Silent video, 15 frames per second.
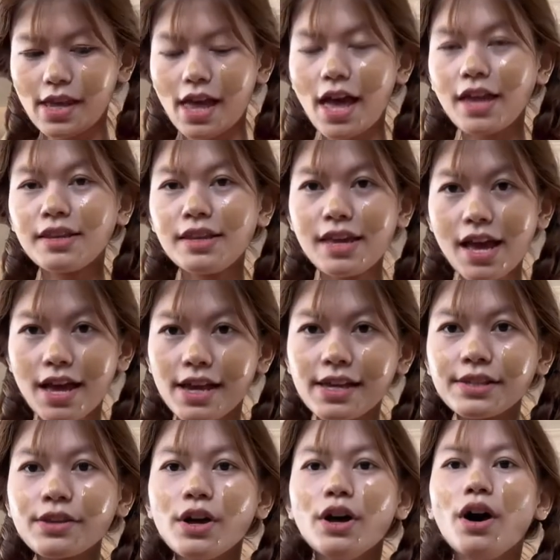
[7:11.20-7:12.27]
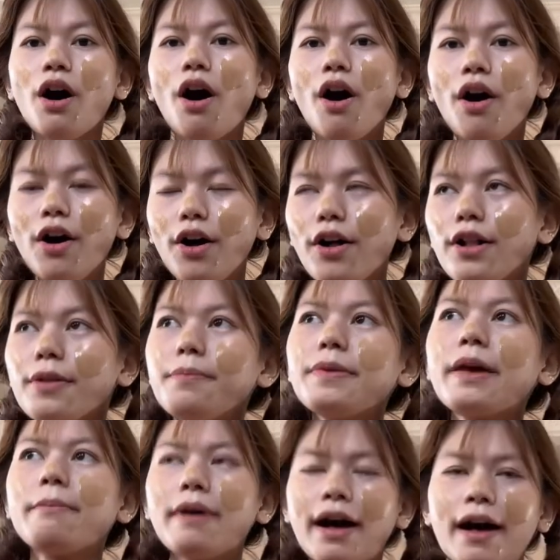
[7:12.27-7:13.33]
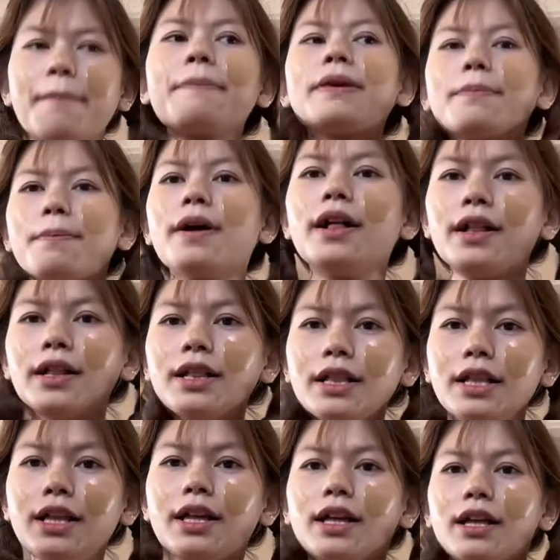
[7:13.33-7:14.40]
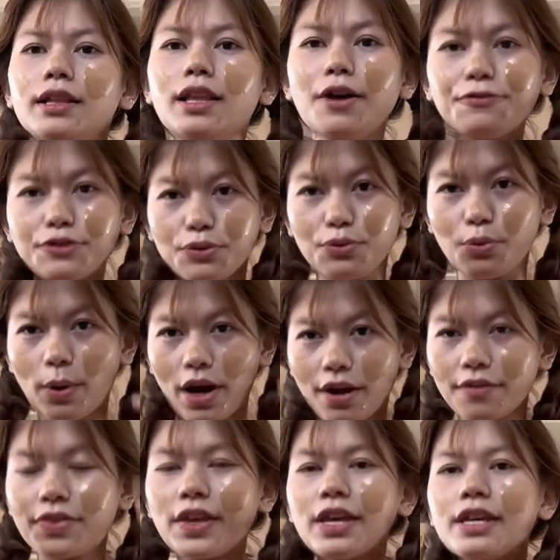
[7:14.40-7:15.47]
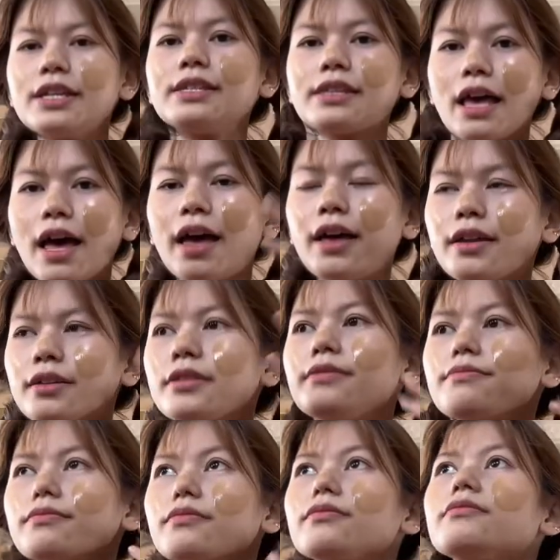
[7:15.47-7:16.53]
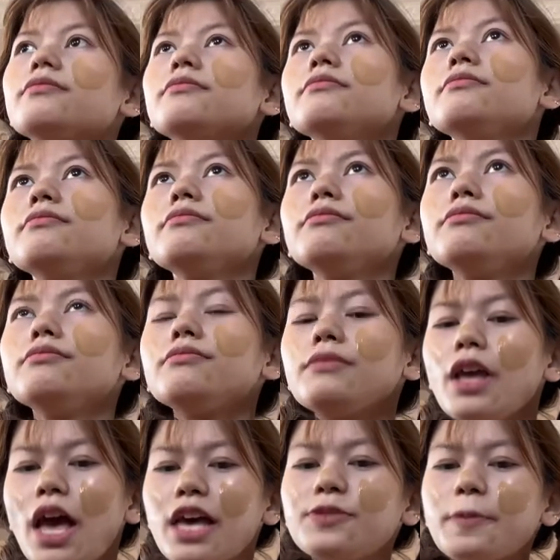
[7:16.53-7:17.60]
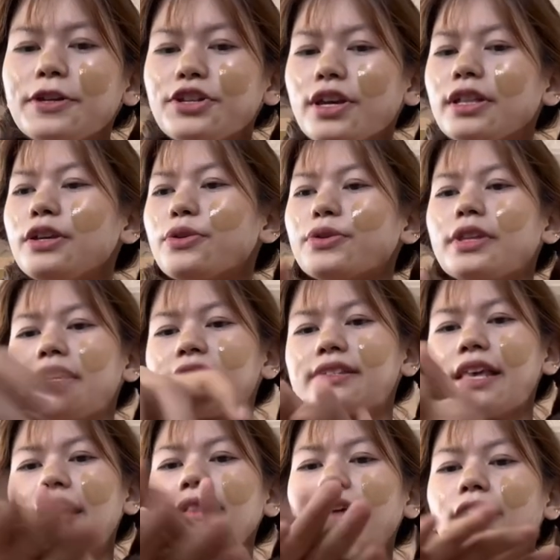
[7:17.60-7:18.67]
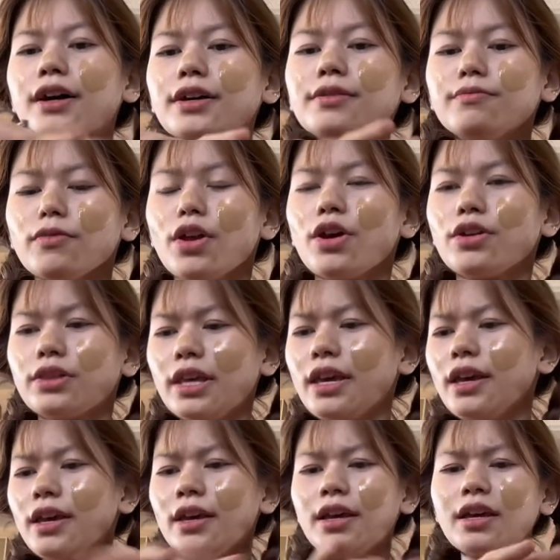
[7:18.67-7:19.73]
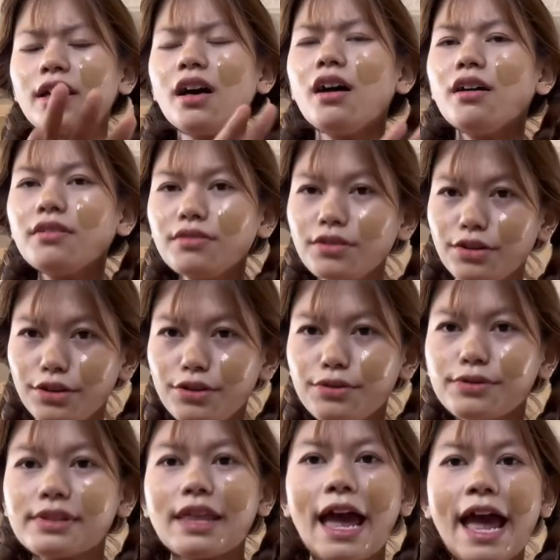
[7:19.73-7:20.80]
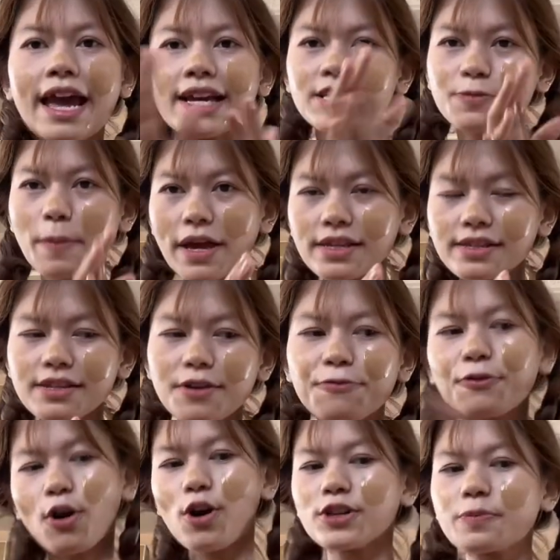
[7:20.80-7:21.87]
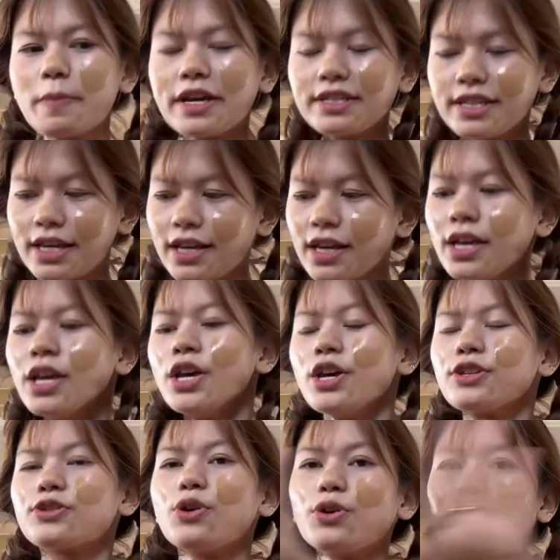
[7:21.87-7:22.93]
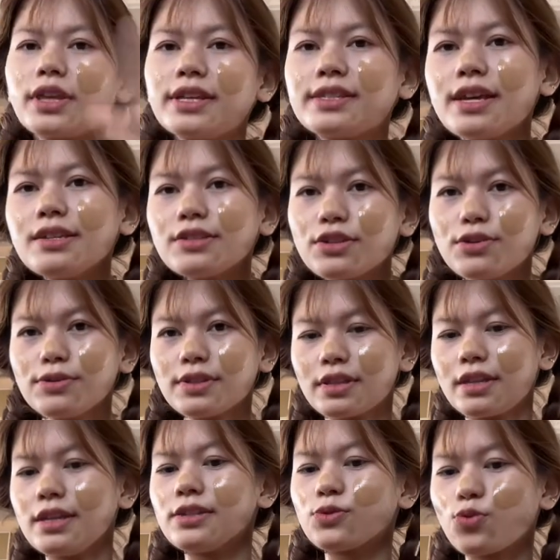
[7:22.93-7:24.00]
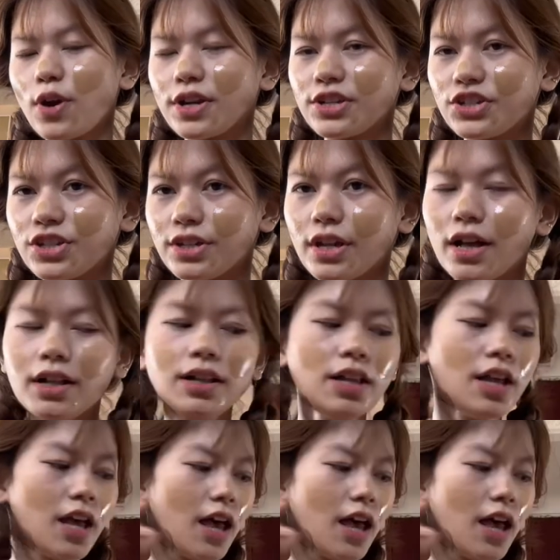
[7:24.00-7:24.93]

And yes, all Myanmar people love to wear this, and especially on the seller, they can't use the expensive cosmetic, so they just use this traditional